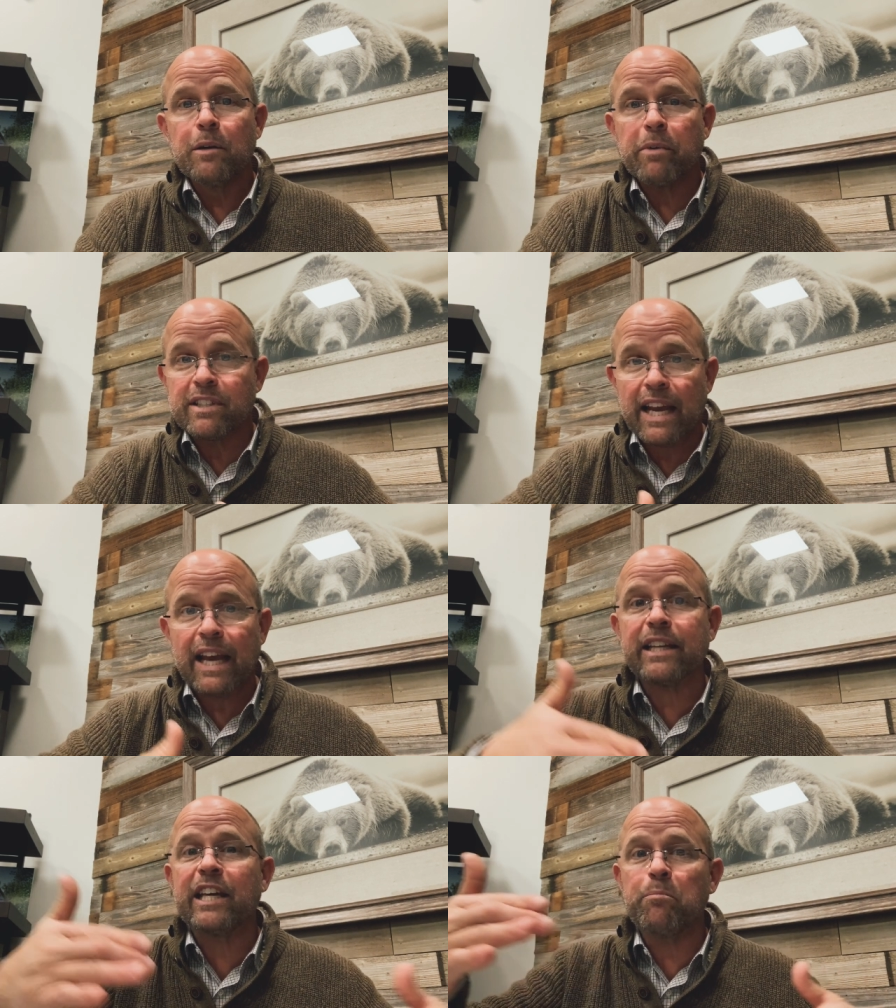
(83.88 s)
because I
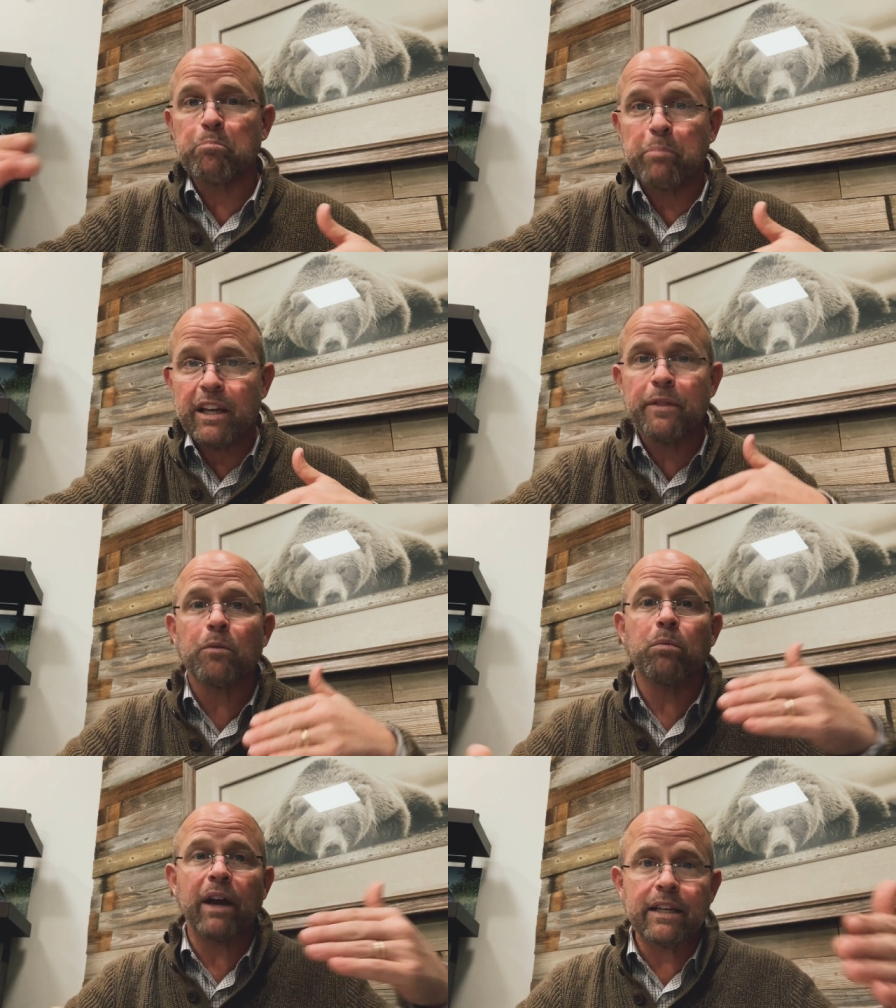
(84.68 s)
had to keep being the
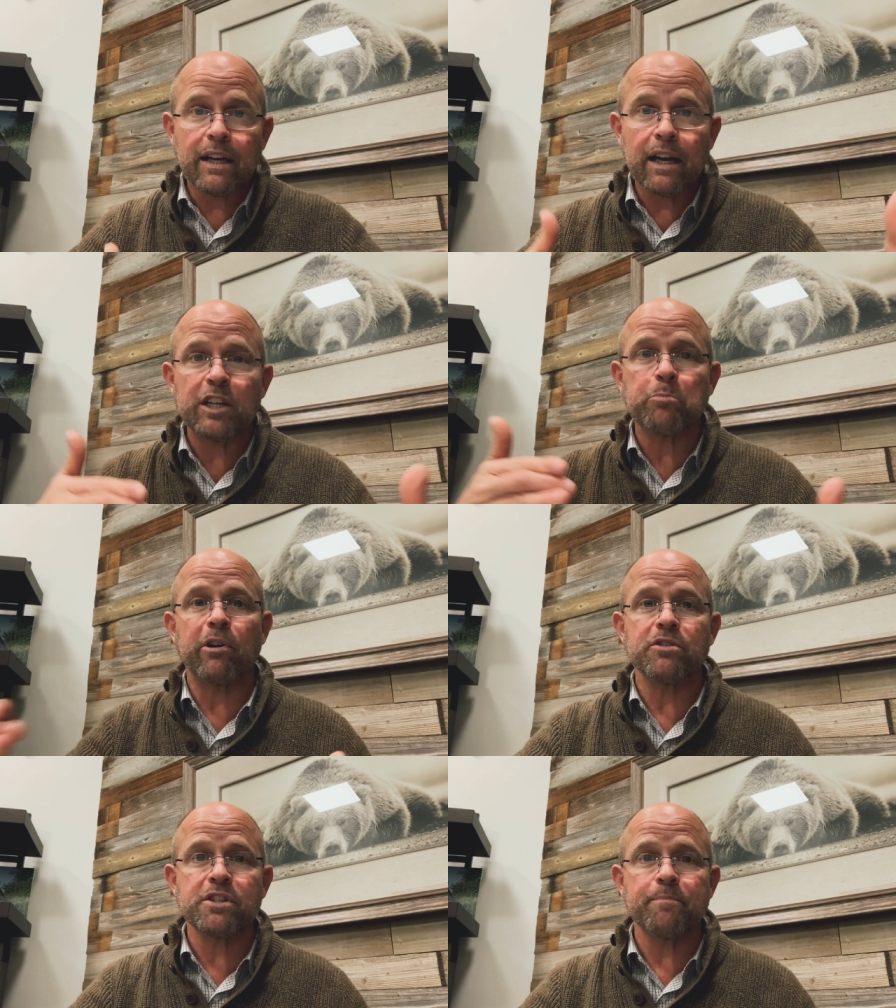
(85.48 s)
right kind of
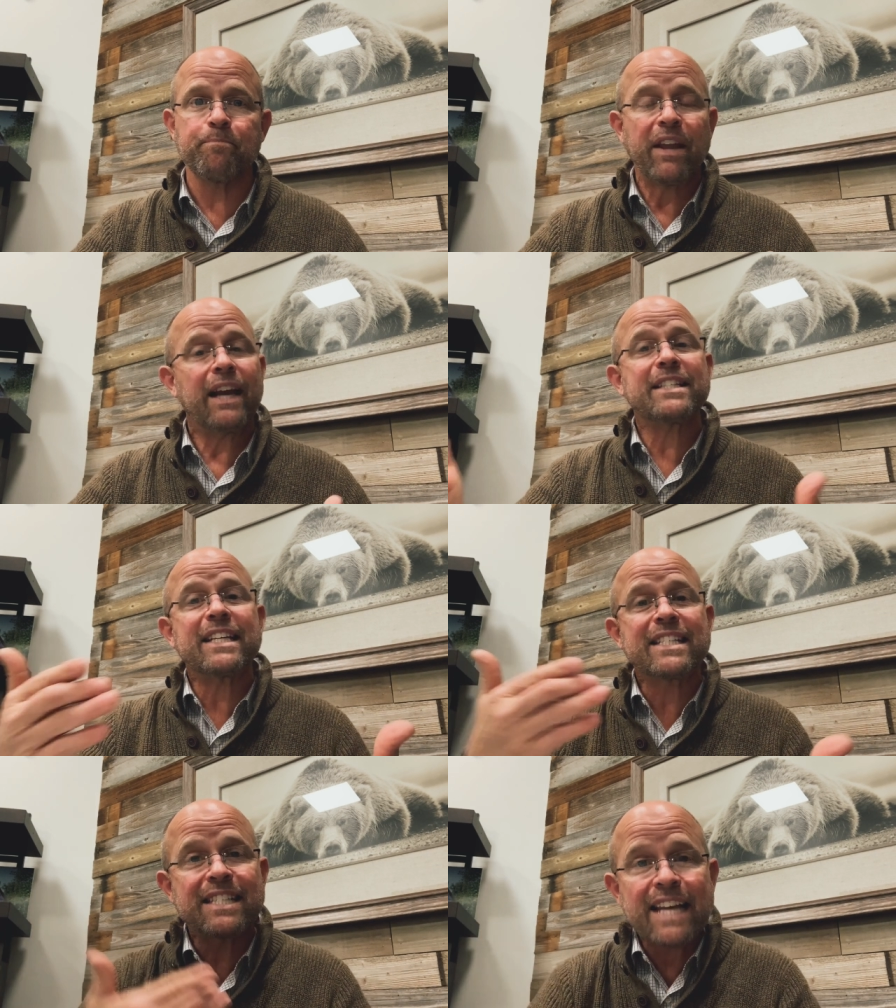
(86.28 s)
person. That's
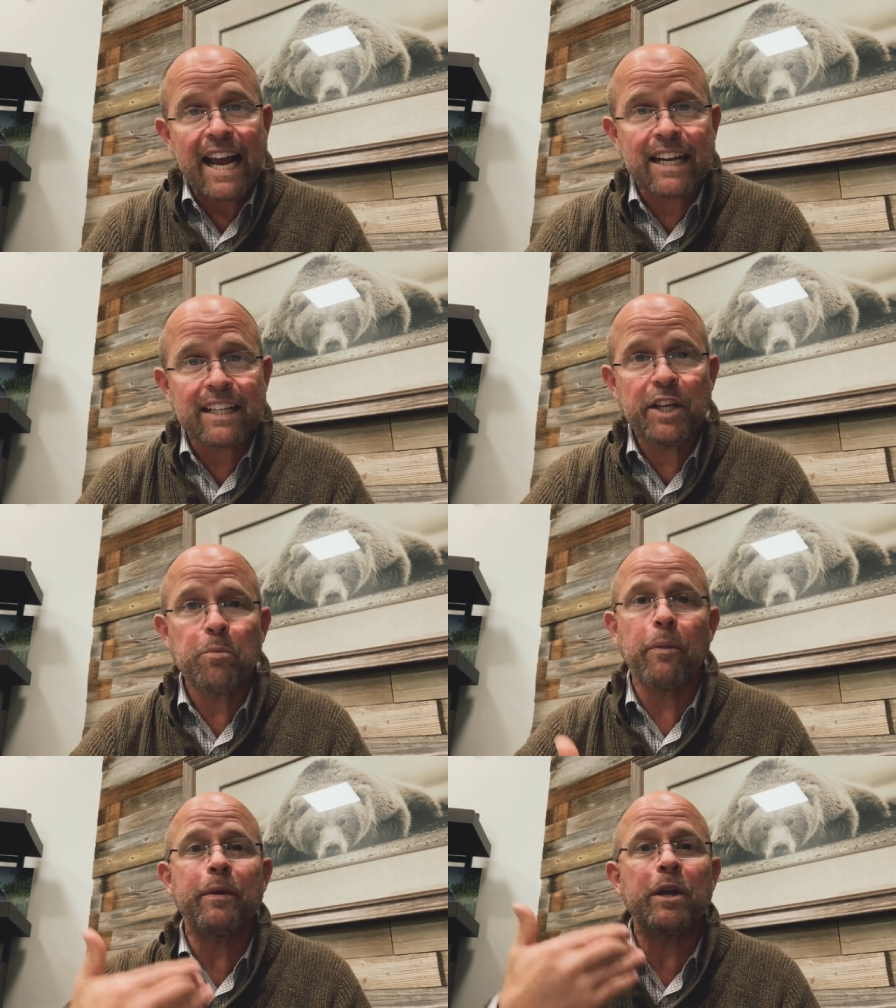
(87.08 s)
exactly
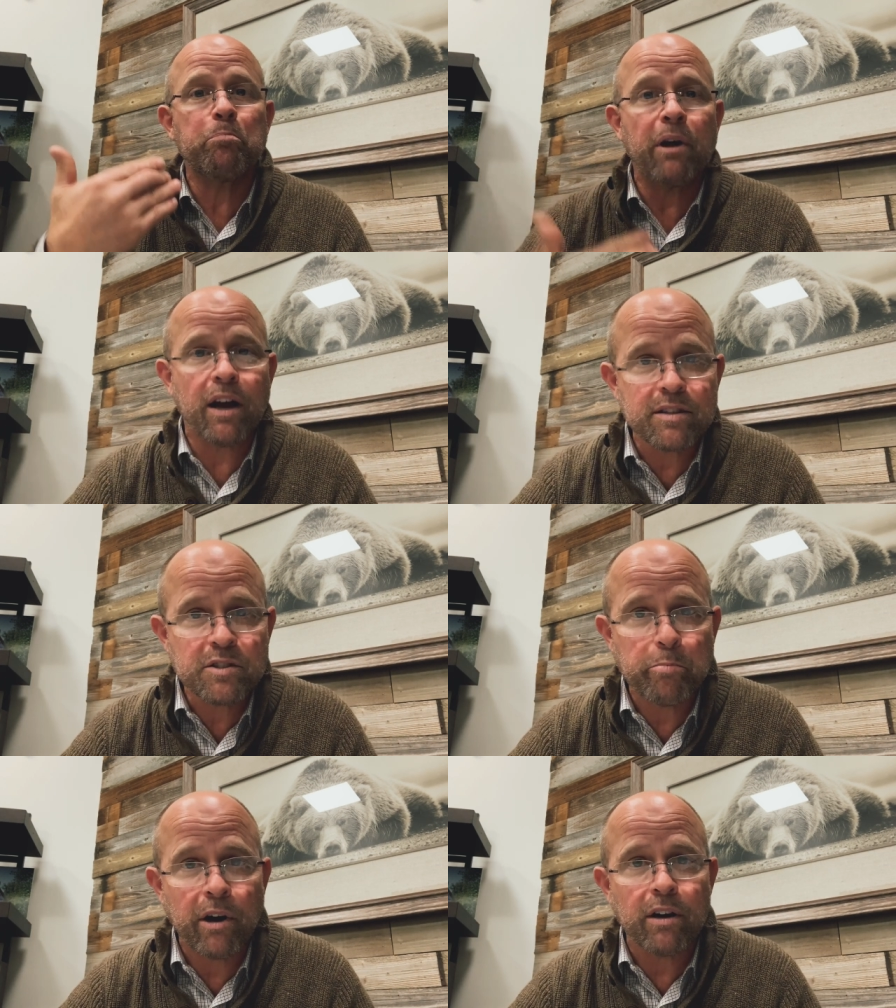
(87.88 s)
what the
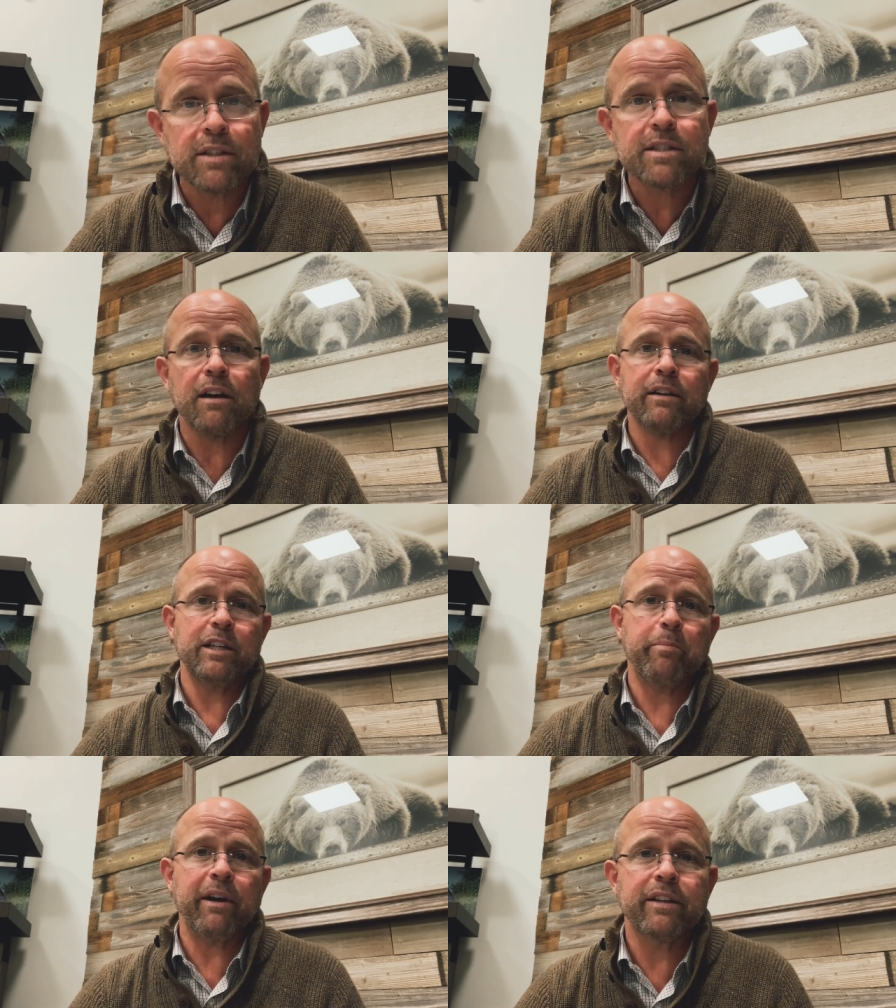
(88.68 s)
Apostle Paul is talking
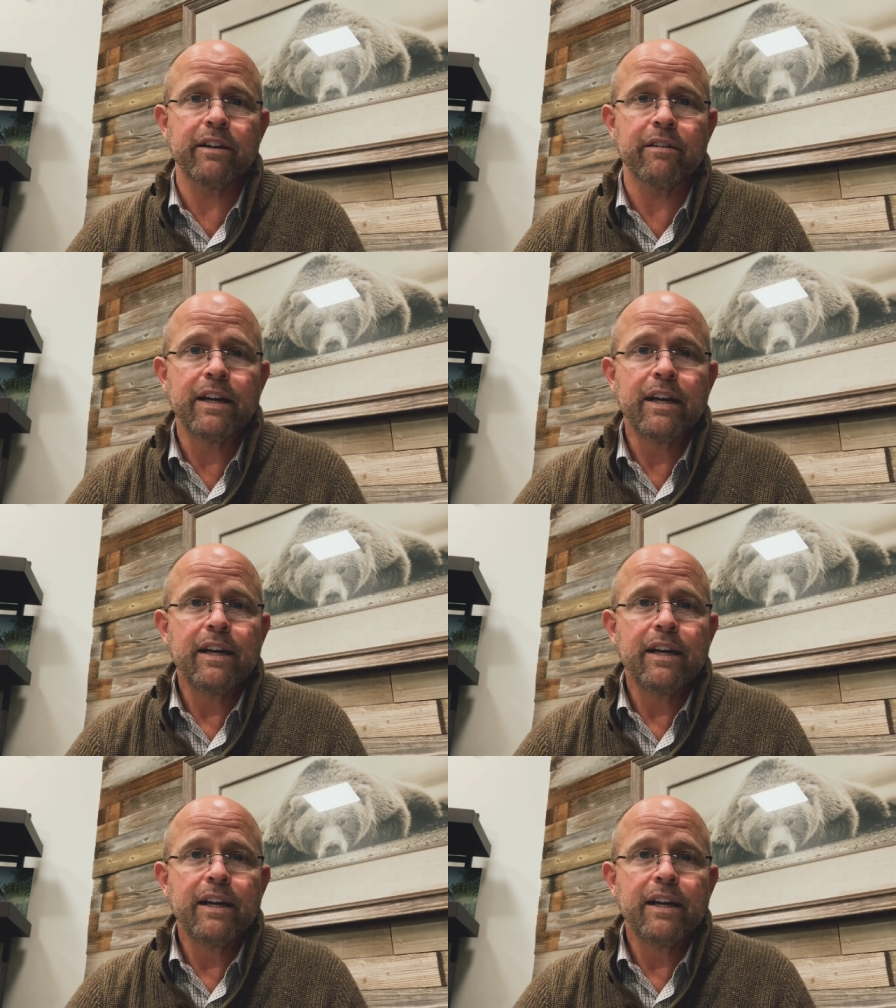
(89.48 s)
about here.